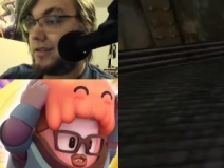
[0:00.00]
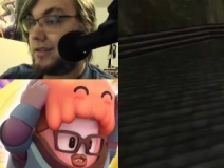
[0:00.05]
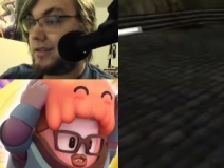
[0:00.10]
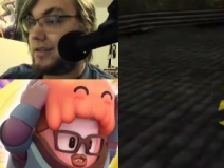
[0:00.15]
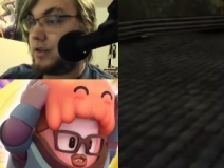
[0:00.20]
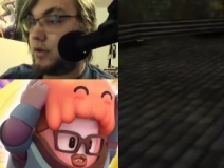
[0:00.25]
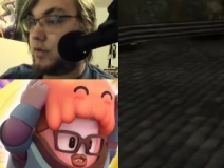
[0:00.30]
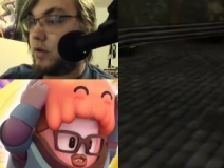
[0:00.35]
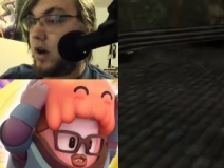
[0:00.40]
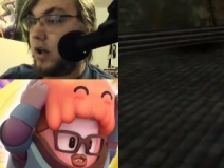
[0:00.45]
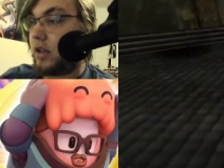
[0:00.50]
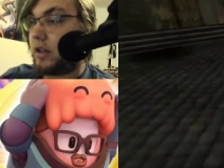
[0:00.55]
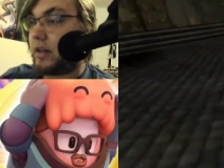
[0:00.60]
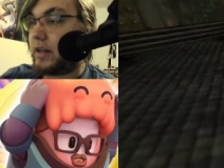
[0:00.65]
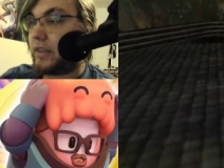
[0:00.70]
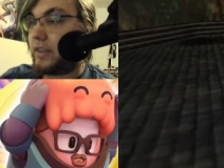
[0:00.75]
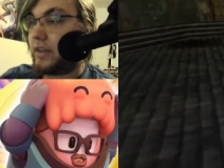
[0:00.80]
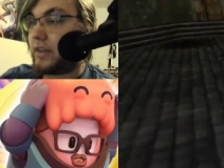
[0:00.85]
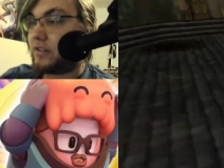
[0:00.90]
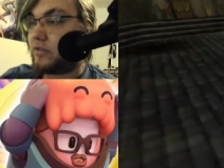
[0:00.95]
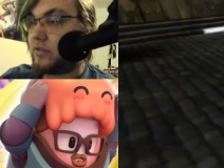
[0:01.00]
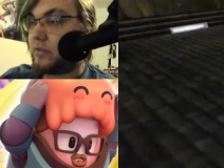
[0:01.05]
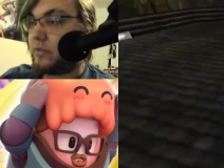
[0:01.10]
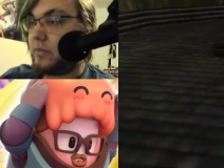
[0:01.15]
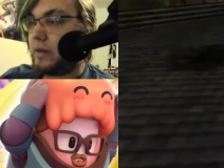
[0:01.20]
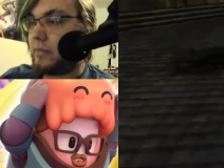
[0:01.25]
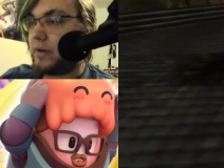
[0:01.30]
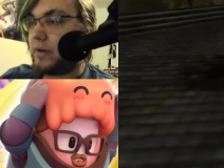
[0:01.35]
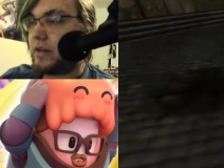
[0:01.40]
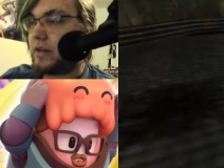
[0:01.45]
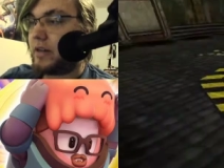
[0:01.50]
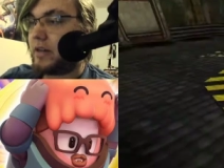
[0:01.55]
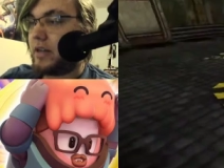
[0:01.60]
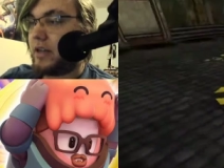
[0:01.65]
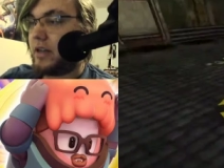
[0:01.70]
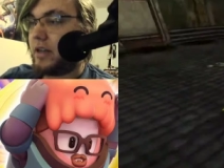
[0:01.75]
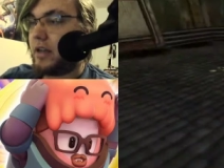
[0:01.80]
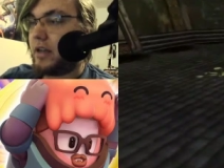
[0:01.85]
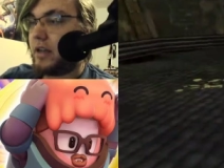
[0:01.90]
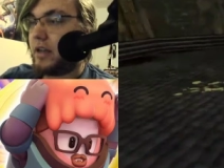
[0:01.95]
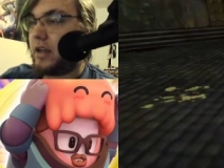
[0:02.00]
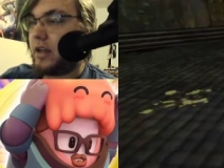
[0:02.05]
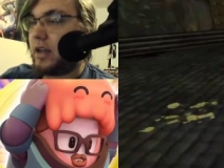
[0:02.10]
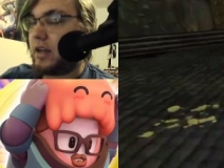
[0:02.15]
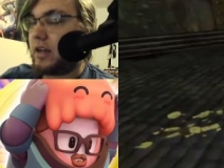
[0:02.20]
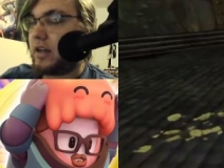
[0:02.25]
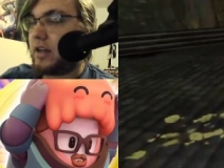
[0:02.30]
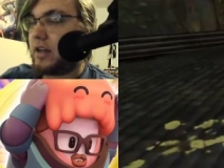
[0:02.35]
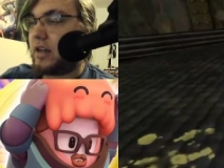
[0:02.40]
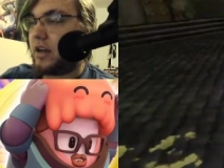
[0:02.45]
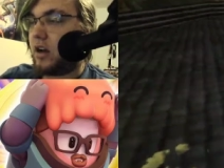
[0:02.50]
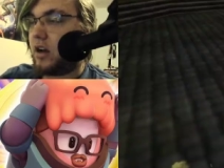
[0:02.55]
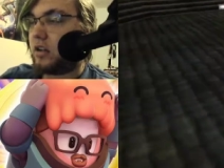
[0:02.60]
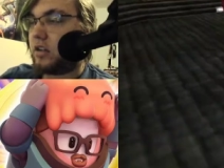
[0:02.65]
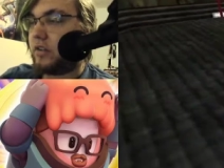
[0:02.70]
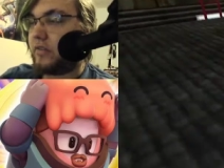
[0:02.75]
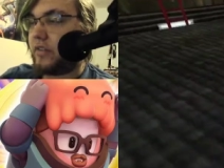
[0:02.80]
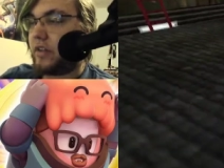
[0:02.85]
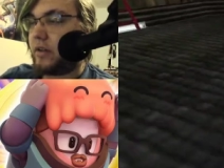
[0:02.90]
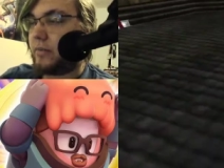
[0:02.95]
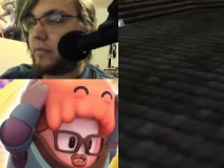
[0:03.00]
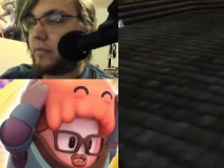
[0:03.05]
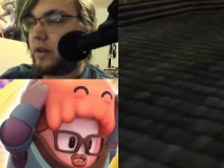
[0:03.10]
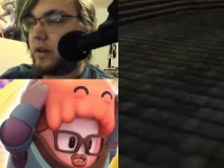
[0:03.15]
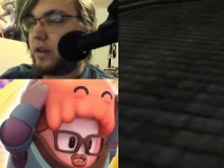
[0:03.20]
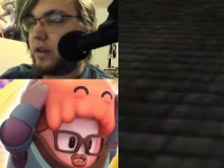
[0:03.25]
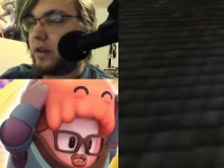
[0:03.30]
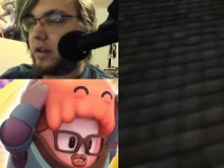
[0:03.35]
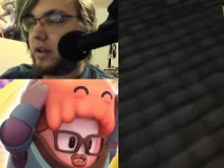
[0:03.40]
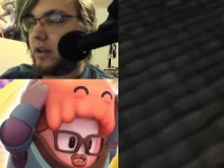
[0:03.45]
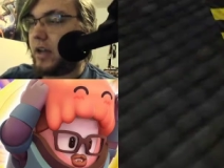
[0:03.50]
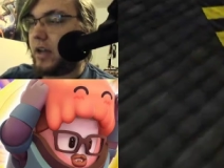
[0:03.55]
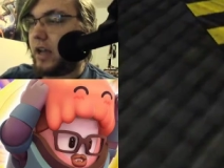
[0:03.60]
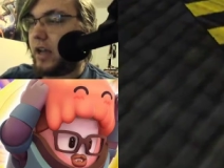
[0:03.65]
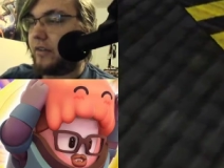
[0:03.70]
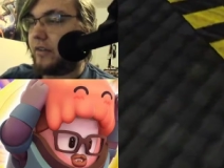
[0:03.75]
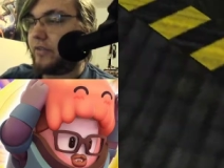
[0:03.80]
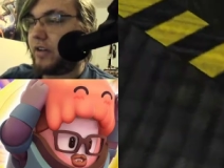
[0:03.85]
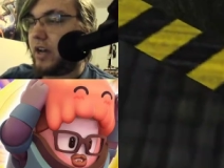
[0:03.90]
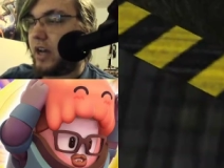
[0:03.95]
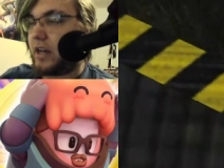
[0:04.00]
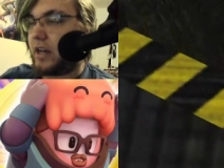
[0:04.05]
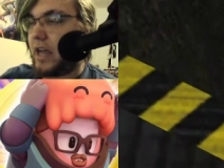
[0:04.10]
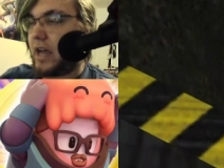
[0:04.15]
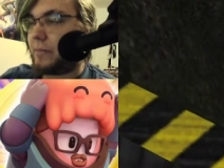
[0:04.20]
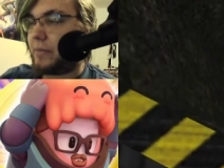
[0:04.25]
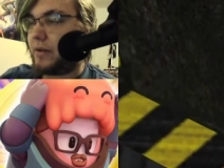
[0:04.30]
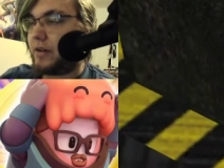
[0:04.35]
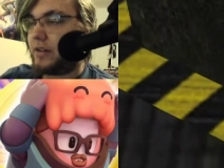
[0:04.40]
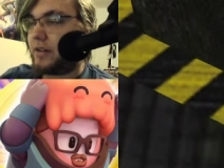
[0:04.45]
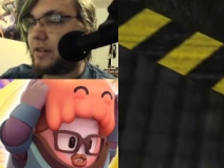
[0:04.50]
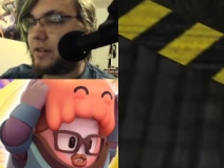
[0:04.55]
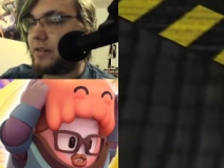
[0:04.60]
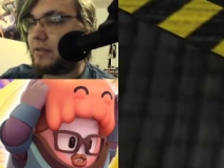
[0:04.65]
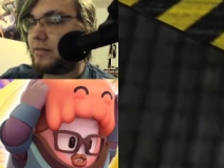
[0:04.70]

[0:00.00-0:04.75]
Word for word: do holiday things with me, but uh, all of them have not happened.